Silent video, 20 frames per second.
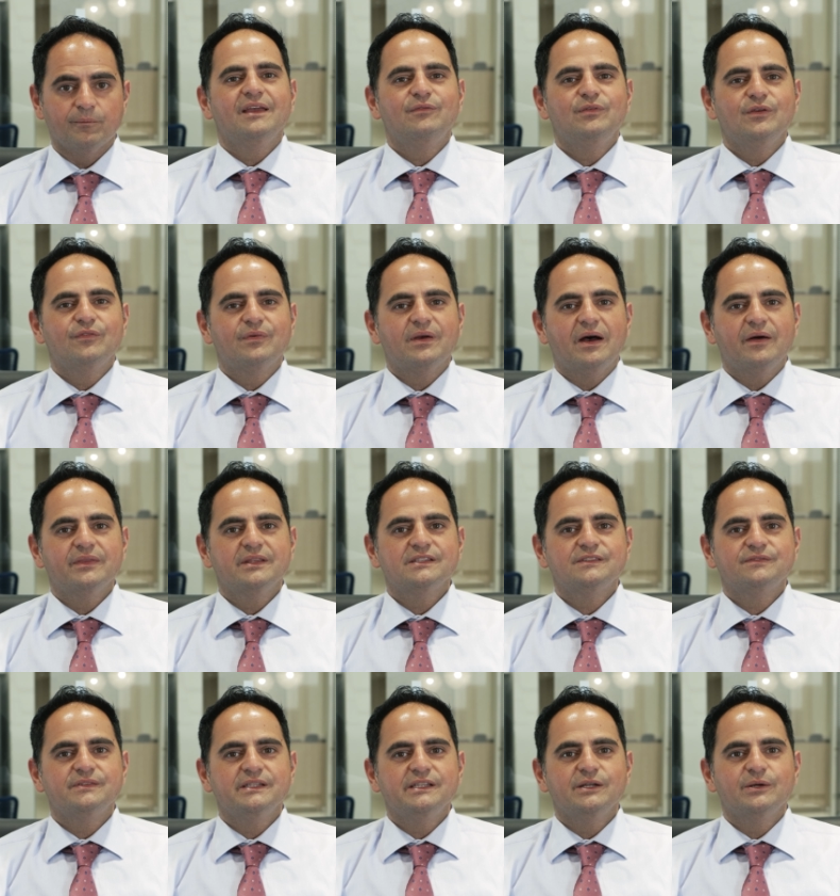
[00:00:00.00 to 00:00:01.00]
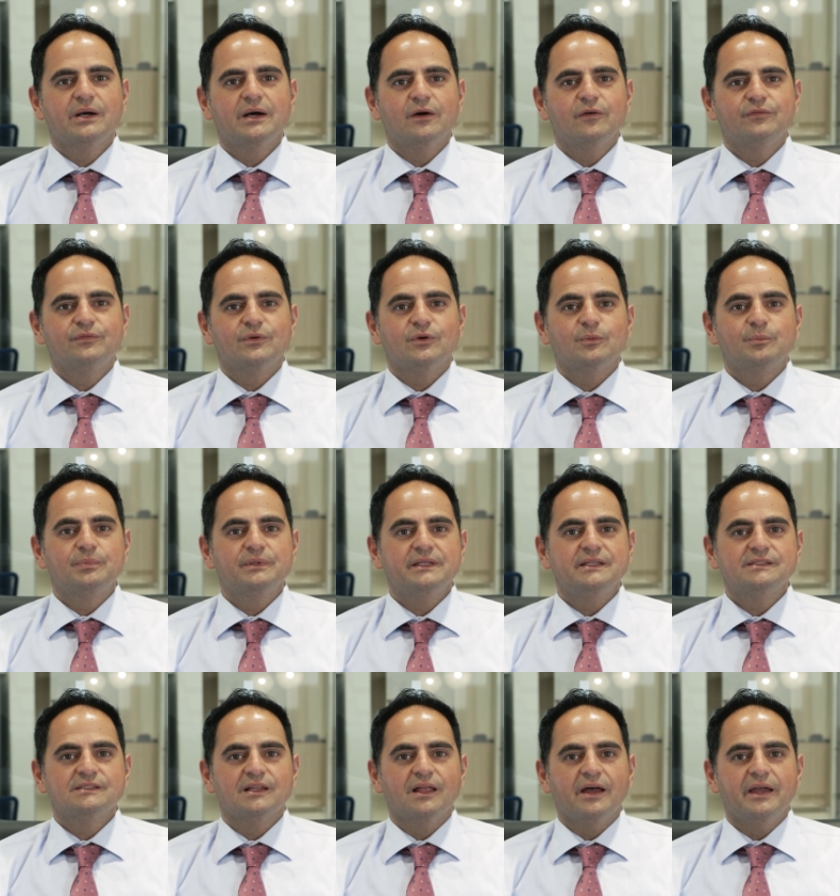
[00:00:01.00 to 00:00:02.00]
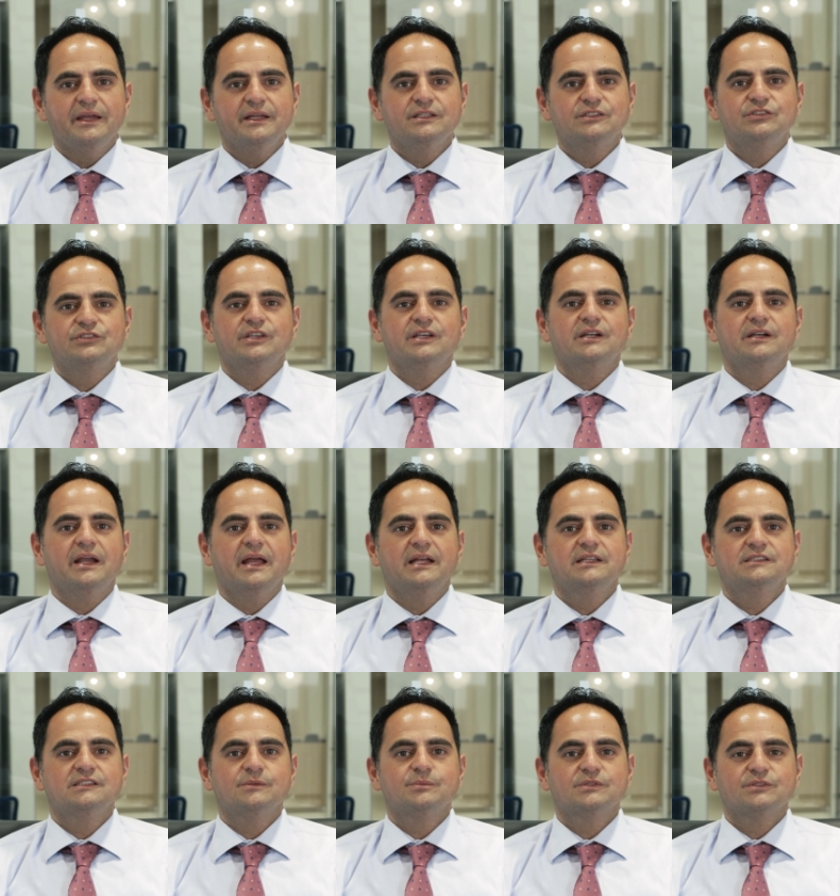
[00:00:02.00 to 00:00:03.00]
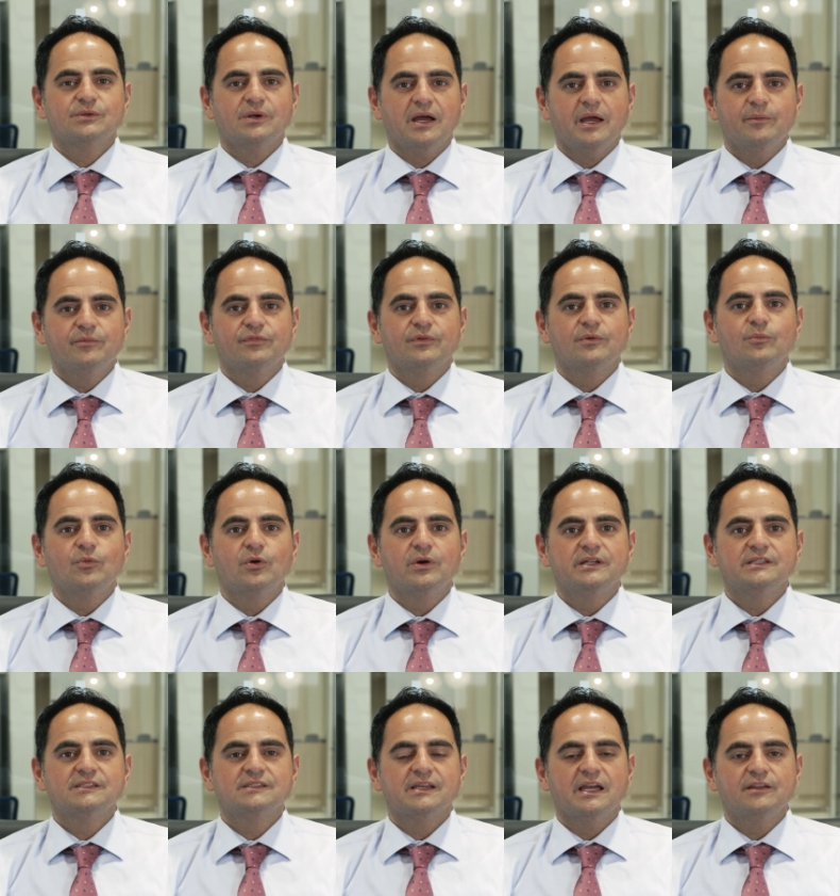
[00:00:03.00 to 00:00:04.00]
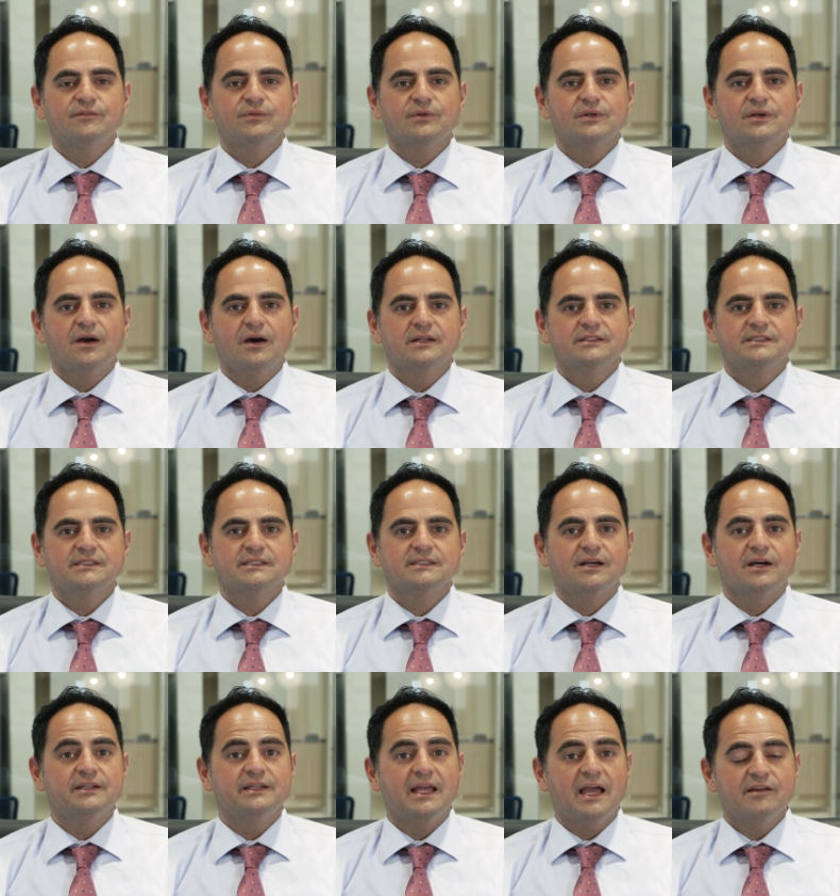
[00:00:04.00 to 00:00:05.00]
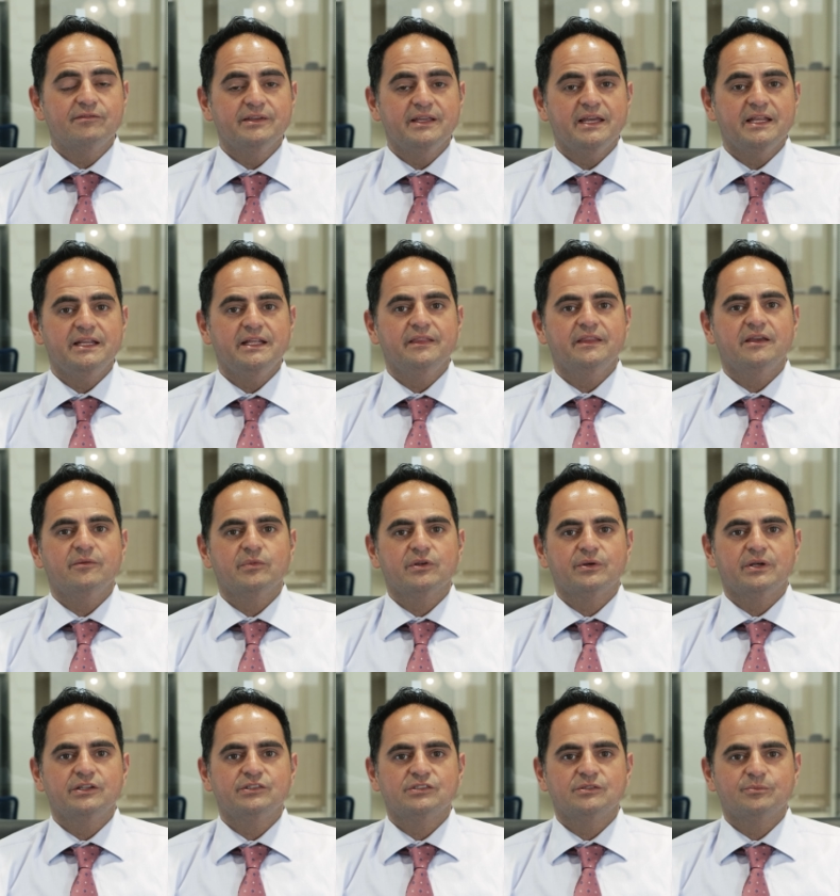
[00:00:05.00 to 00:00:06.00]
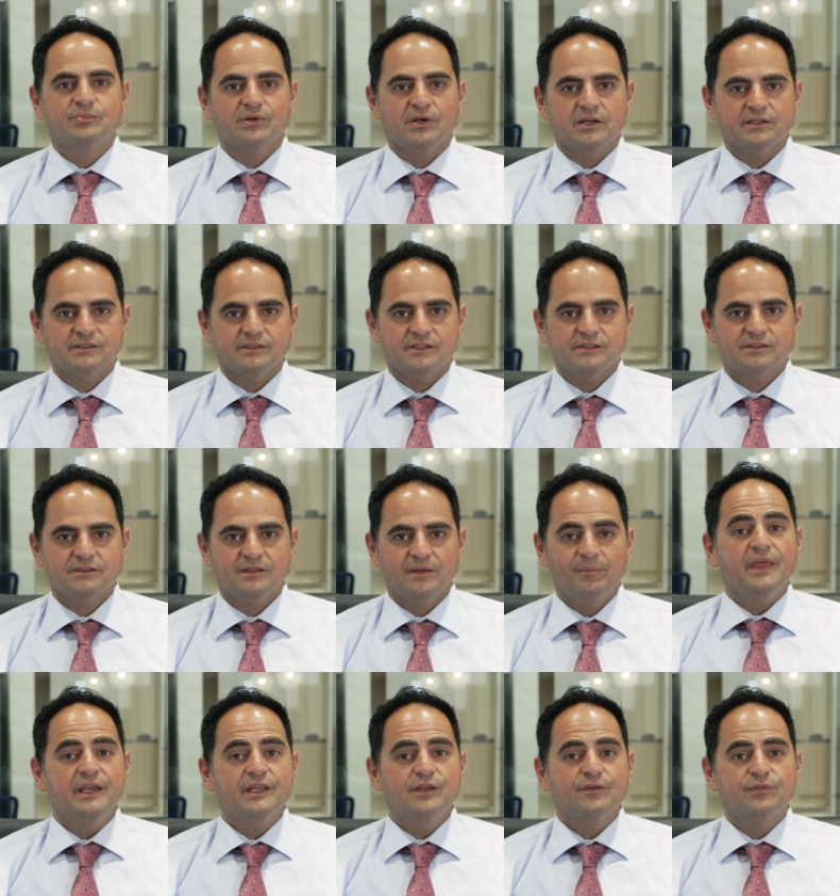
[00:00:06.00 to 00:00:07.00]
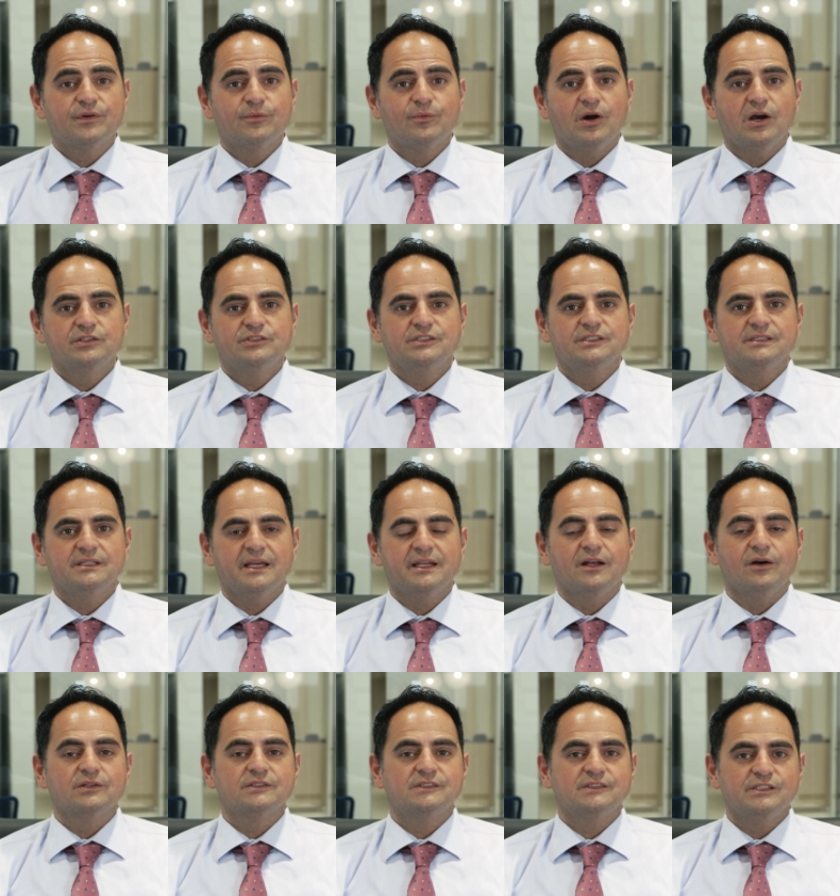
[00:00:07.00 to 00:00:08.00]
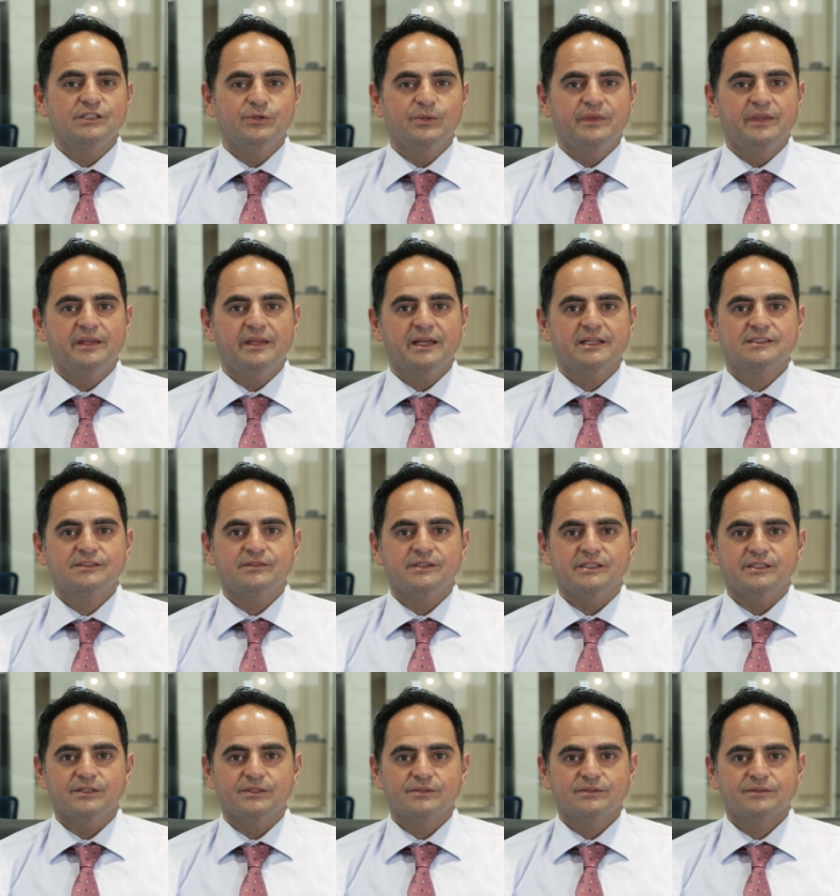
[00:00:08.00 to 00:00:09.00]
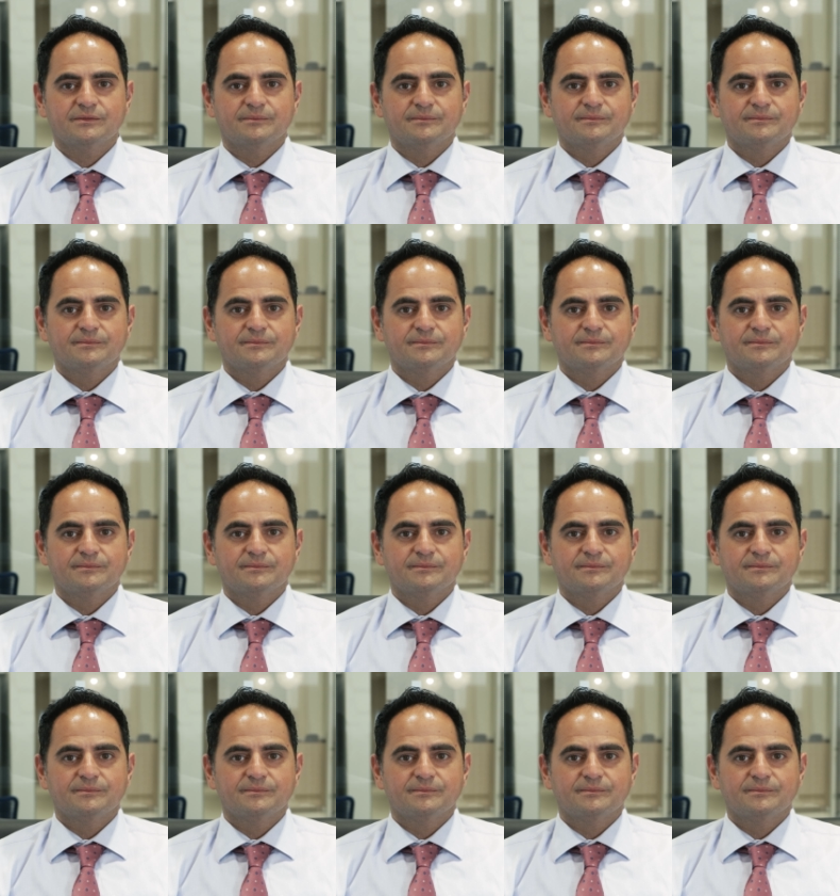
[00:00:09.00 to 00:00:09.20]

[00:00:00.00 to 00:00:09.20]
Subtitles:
If you found this video helpful, please like, share, and subscribe for more insightful content on navigating the immigration process. Thank you for watching, and I'll see you in the next videos.